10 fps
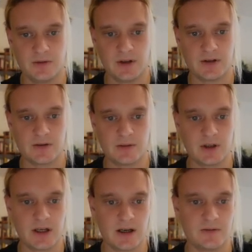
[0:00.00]
And so I'm going
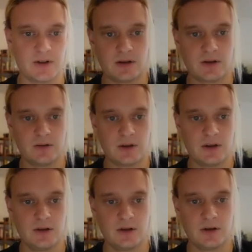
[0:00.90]
to have it go in
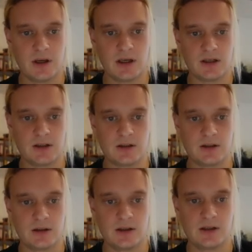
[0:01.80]
here, and
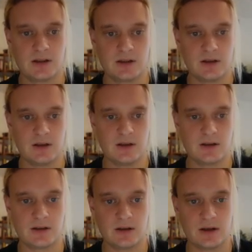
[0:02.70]
this
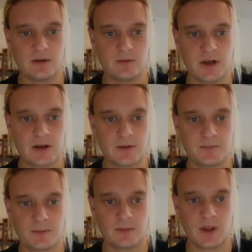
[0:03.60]
is again where
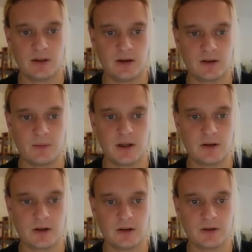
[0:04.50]
things might
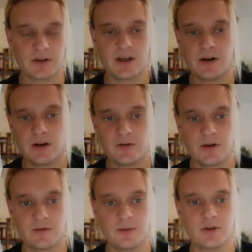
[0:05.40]
look a little scary if you're not
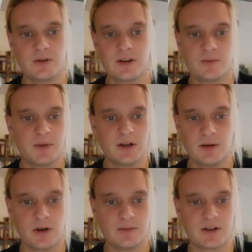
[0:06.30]
familiar with this, but I
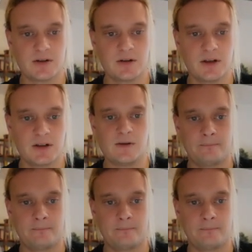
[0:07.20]
promise they're not.